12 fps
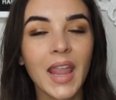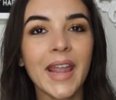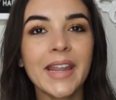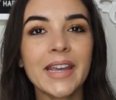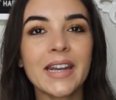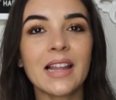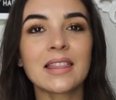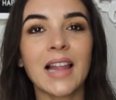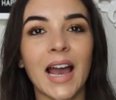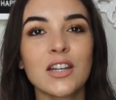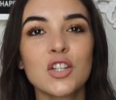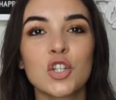And
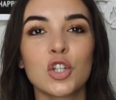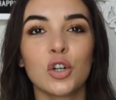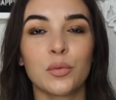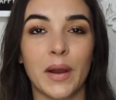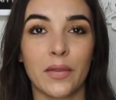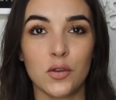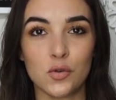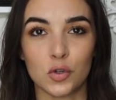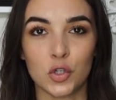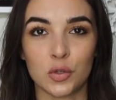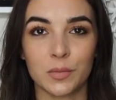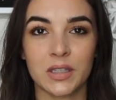last year around the
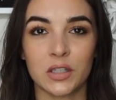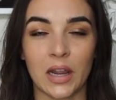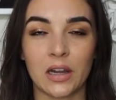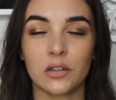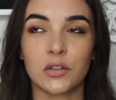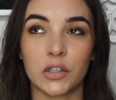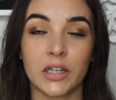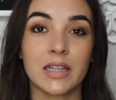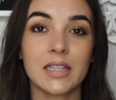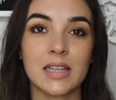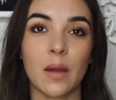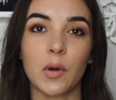Nordstrom sale during the
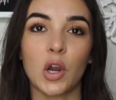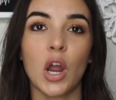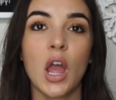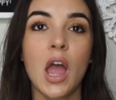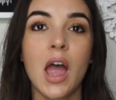summer,